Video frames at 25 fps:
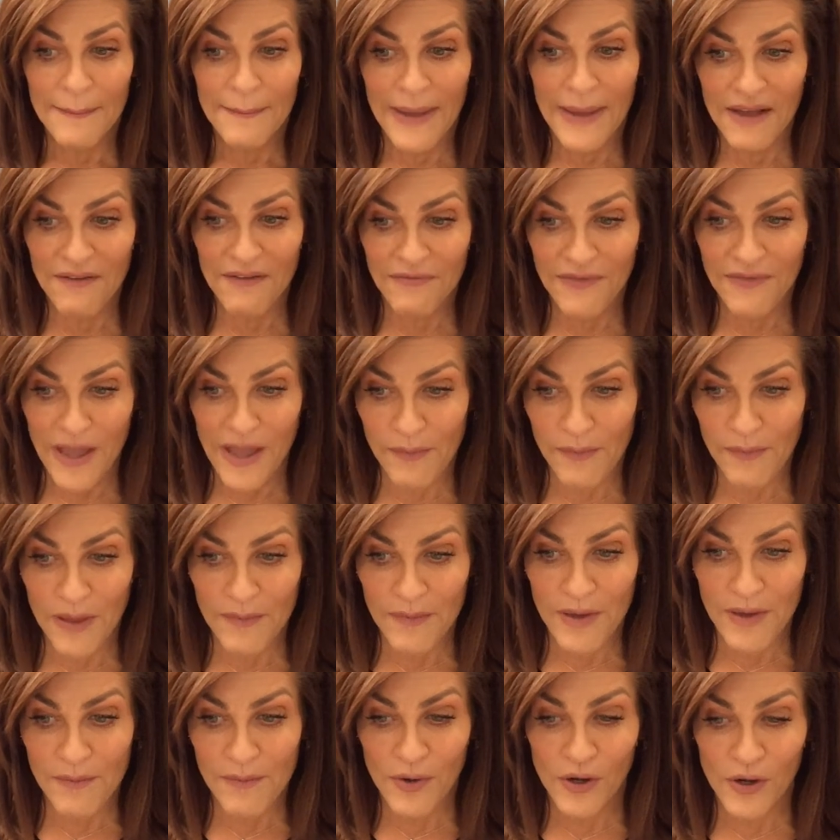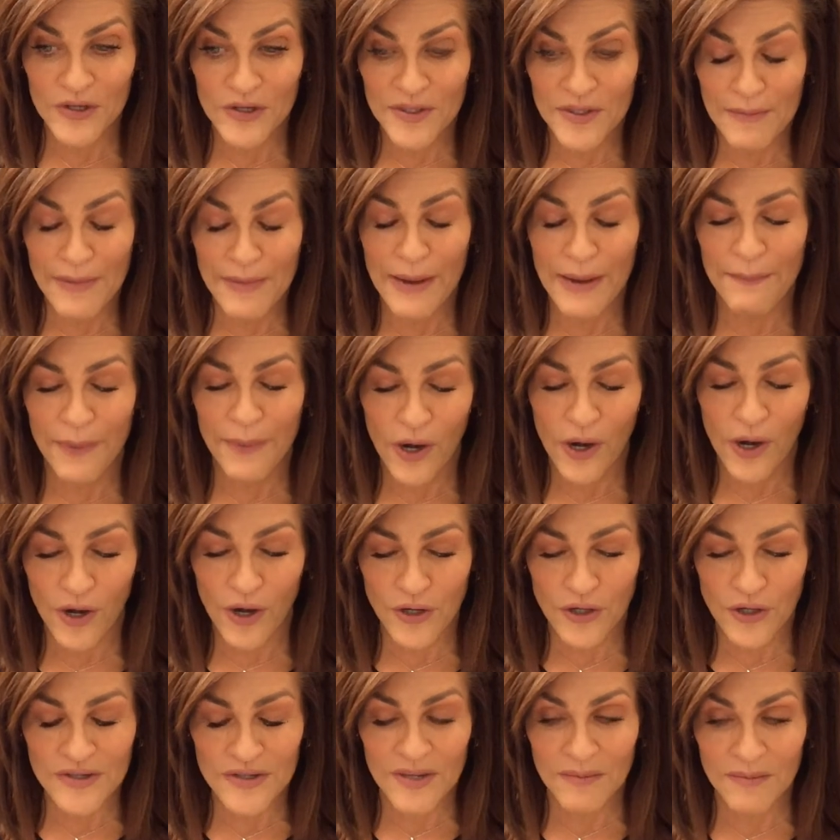my family members, my
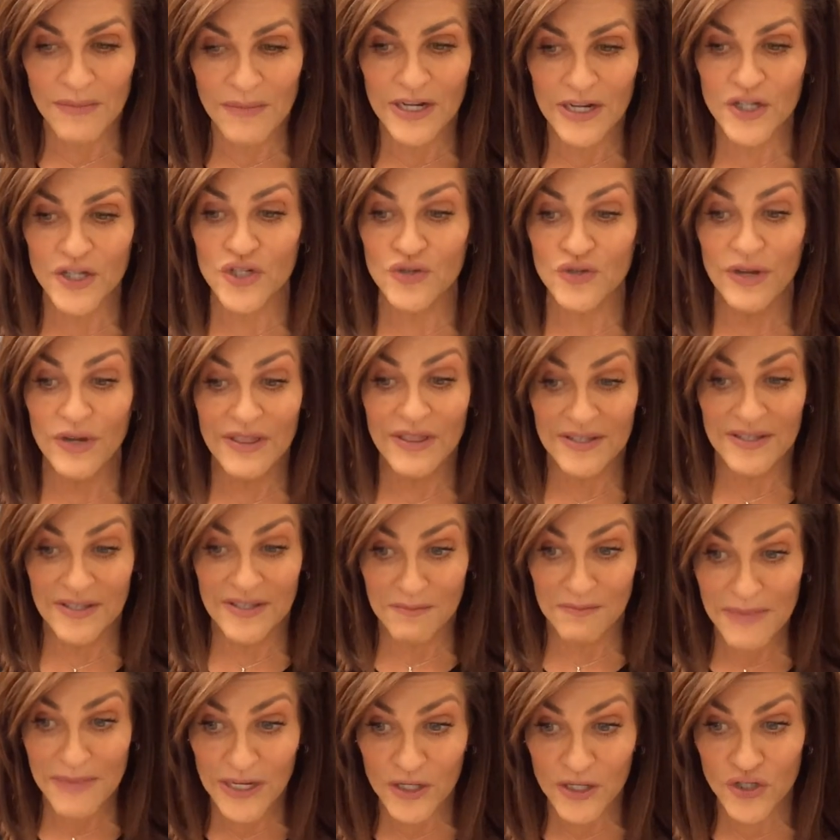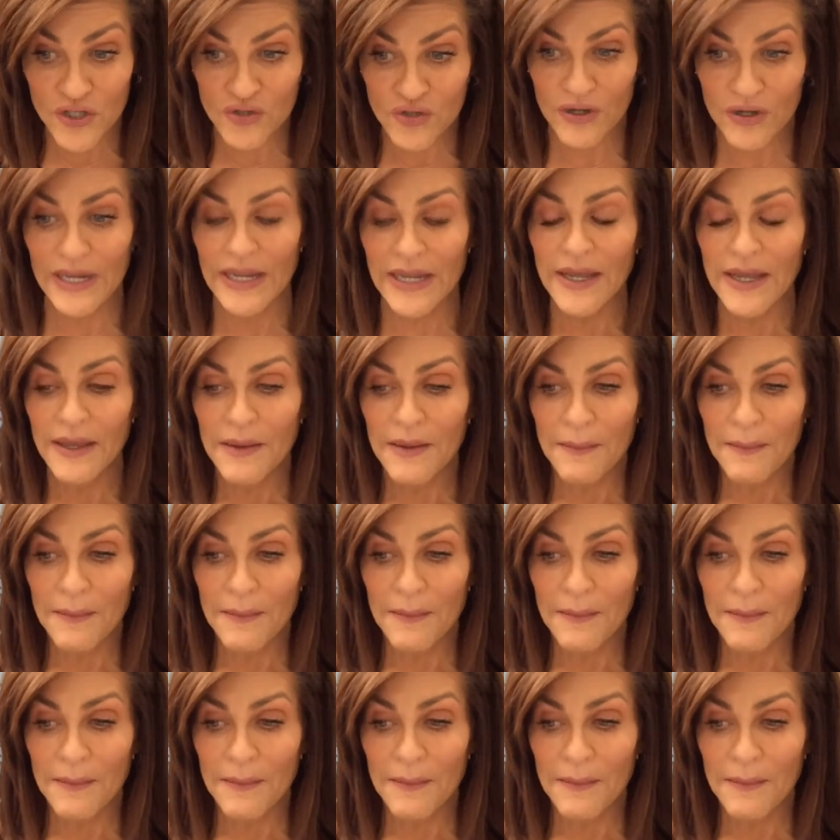partners in ministry, this ministry,